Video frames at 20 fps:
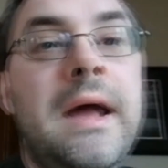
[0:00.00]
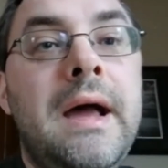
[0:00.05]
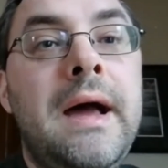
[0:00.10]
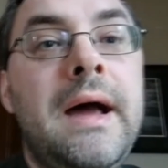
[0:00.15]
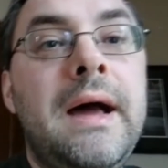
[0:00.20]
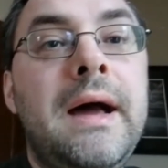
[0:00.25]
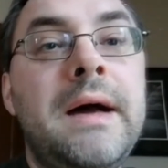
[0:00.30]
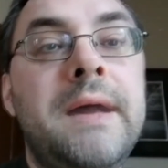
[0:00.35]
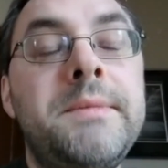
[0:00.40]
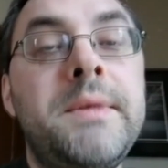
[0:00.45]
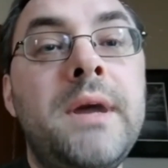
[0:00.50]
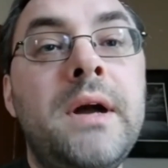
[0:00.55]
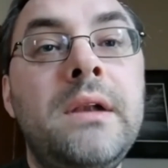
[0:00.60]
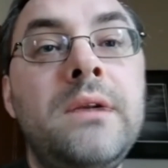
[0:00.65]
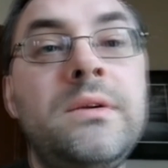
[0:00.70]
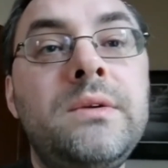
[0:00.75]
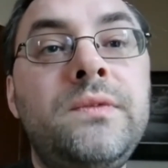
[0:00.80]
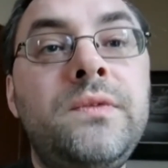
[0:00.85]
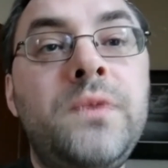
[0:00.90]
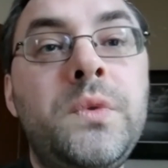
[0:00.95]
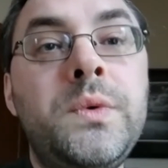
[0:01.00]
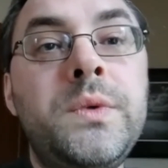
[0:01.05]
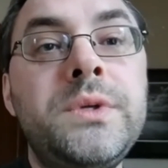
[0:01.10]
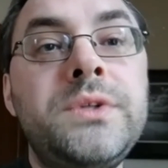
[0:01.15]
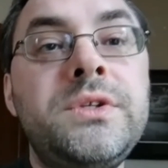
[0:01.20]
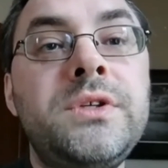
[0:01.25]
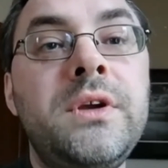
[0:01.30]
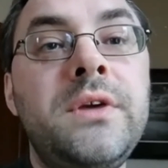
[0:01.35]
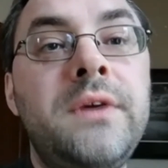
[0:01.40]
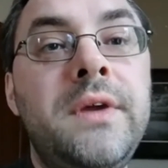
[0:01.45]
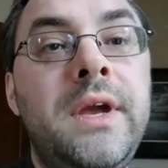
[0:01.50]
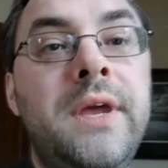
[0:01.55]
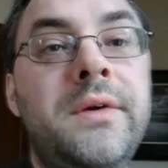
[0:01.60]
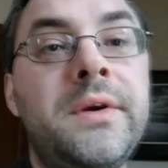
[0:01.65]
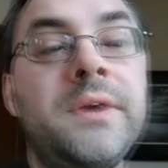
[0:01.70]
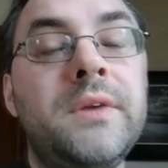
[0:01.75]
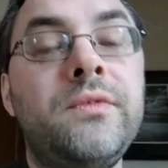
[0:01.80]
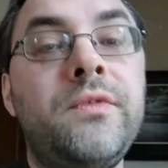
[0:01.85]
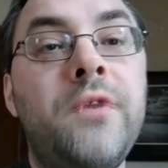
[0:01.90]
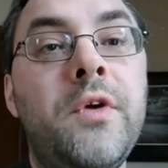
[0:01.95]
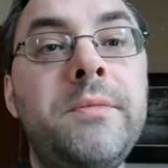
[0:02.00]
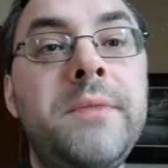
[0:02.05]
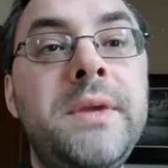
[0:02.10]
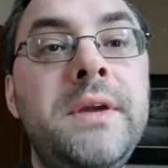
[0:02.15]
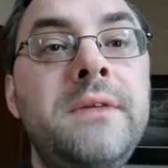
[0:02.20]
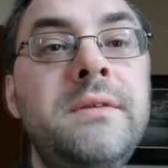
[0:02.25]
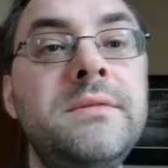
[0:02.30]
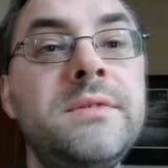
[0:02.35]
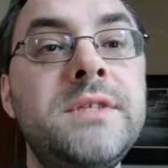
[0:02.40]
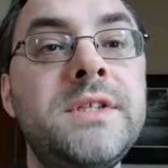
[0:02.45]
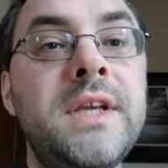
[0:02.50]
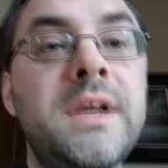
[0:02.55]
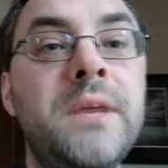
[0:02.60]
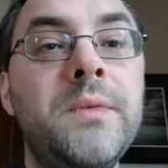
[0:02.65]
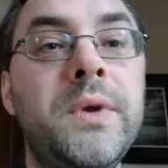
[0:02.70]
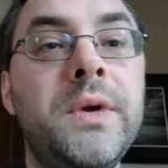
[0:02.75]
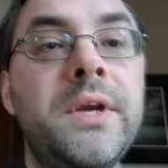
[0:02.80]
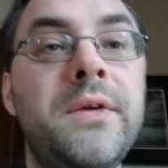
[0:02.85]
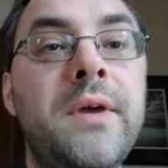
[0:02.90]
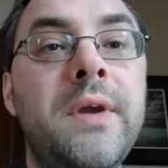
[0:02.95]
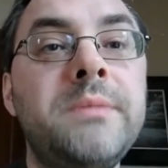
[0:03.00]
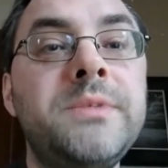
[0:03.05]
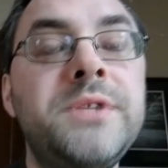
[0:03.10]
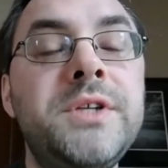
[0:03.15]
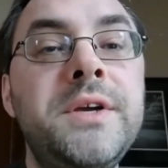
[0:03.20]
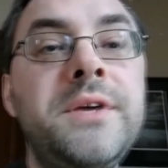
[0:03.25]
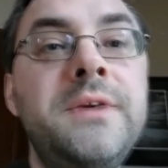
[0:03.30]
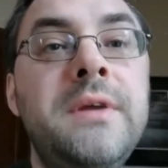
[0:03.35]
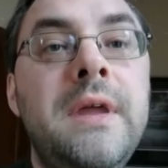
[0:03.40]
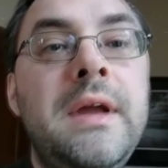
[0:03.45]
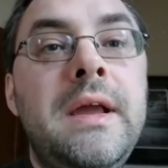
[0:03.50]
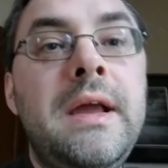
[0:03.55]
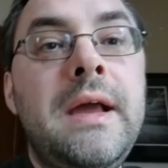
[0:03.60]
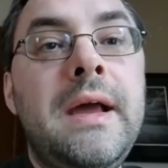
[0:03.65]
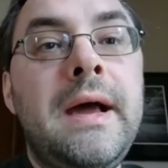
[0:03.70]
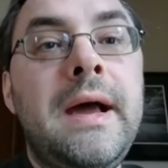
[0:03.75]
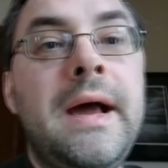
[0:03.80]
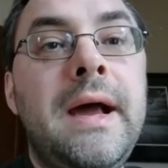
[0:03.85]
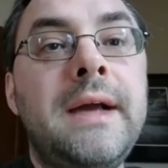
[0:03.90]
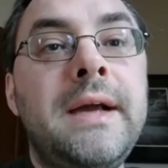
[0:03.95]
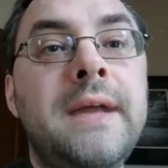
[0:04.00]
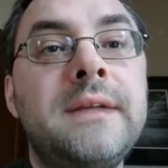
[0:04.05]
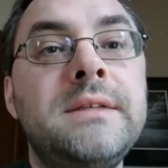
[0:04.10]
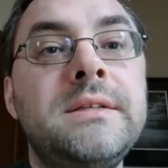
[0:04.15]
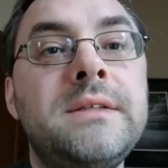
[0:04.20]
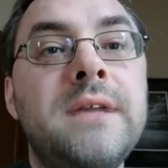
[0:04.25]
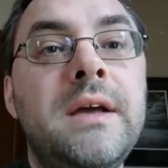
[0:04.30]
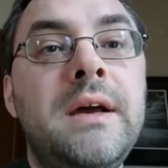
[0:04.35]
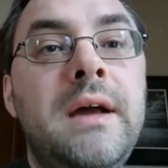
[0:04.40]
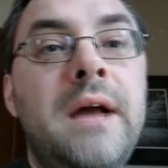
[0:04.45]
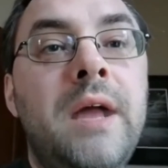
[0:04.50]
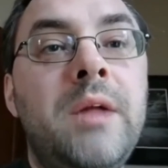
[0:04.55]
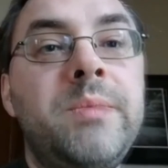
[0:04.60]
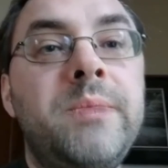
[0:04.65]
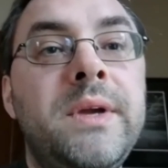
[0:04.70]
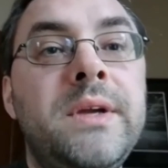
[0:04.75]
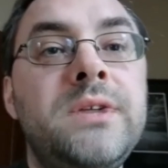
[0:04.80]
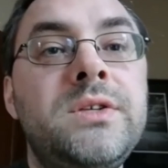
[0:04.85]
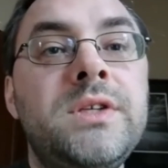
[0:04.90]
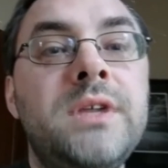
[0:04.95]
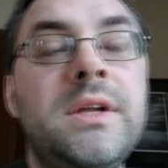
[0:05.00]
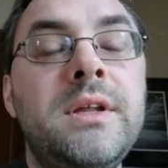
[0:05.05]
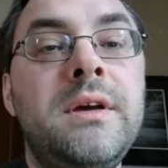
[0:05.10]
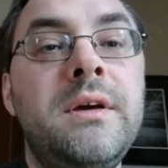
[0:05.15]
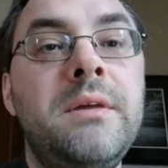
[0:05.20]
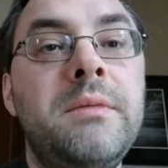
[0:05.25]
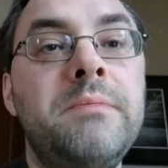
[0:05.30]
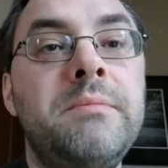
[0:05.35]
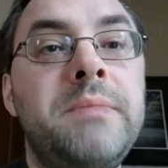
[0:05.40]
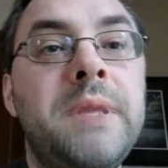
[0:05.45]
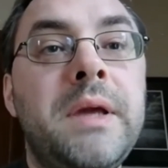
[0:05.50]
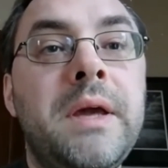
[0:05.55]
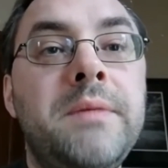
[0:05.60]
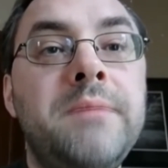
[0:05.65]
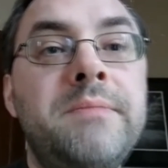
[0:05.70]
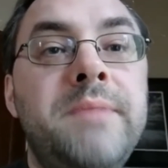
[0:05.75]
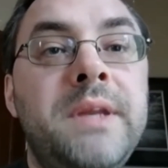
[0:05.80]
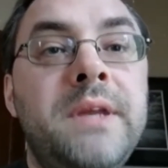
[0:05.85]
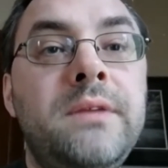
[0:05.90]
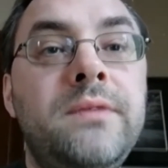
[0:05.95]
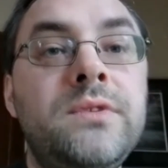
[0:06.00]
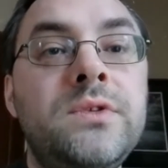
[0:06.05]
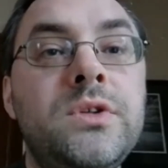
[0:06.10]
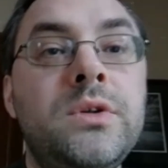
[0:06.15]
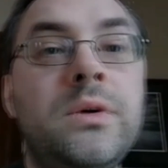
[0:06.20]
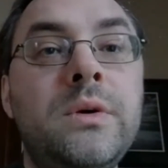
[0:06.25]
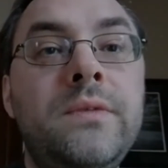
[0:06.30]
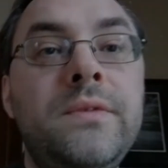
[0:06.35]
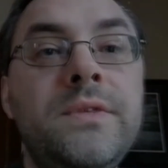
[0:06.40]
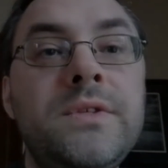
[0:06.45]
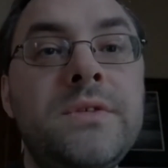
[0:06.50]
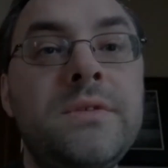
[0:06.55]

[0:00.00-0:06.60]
I look forward to hearing from you, seeing what you're up to, and helping each other become better photographers